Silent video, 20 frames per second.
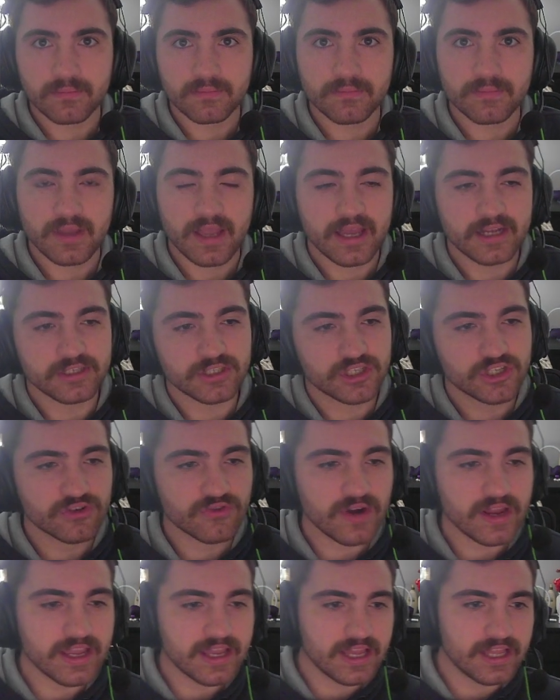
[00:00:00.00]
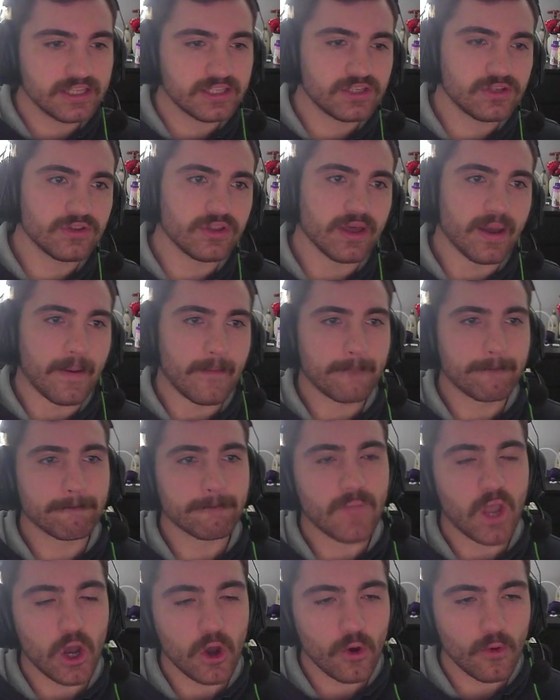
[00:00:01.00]
Heading straight into the
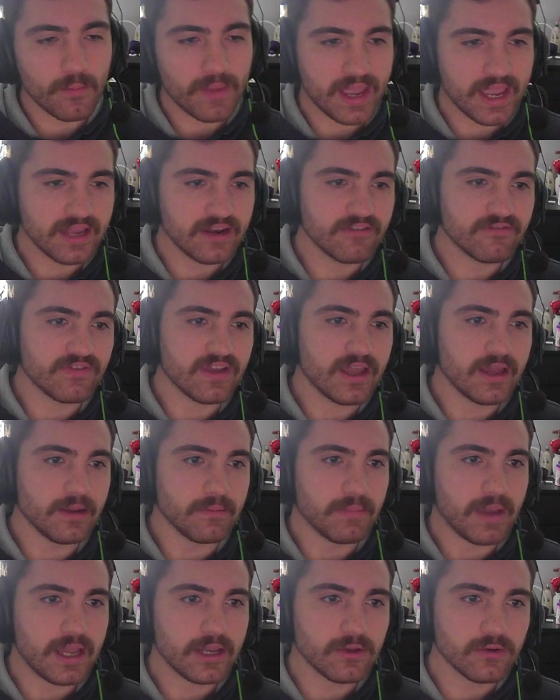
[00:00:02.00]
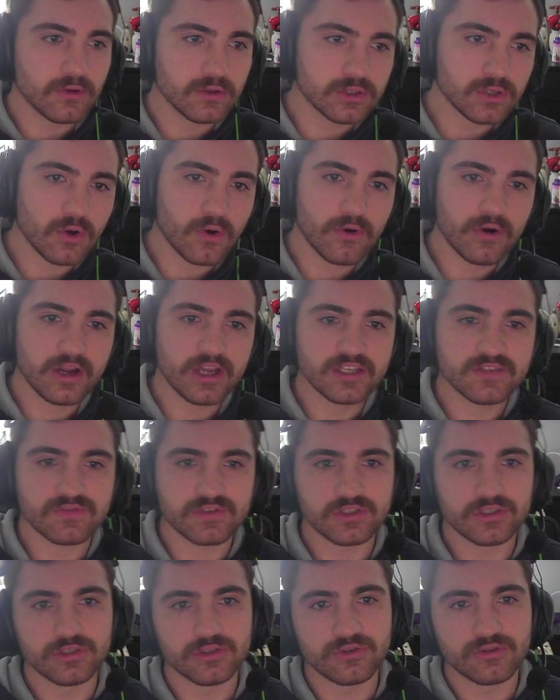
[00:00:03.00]
co-main event, Manuel Torres
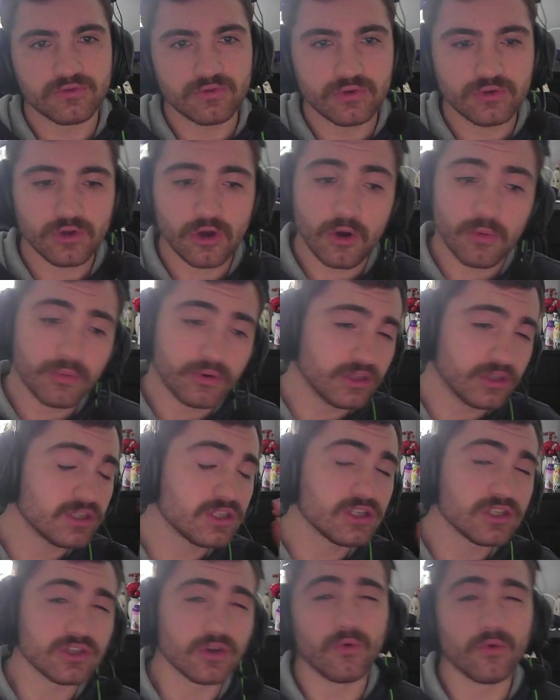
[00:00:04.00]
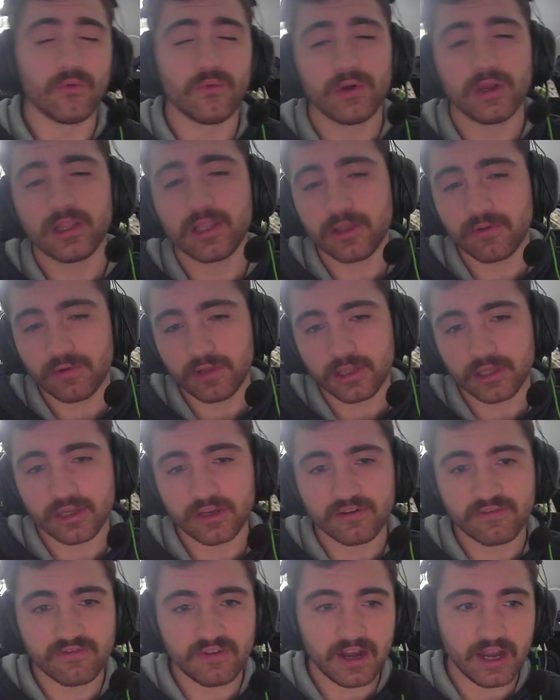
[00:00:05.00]
versus Drew Dober. This is a really
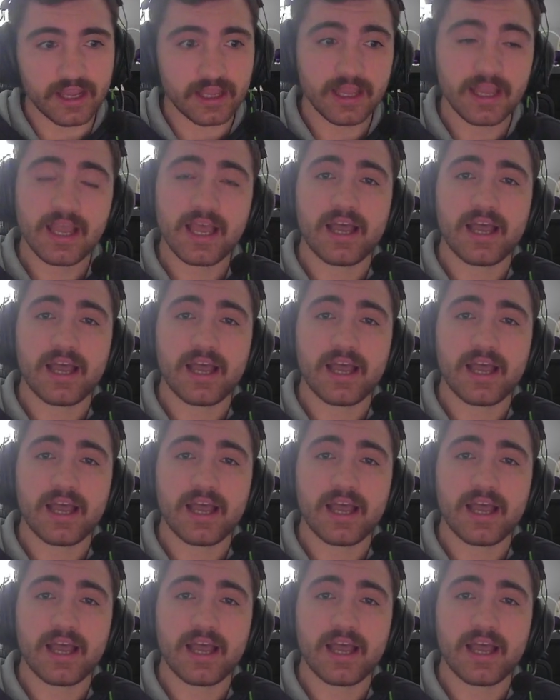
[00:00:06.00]
good fight.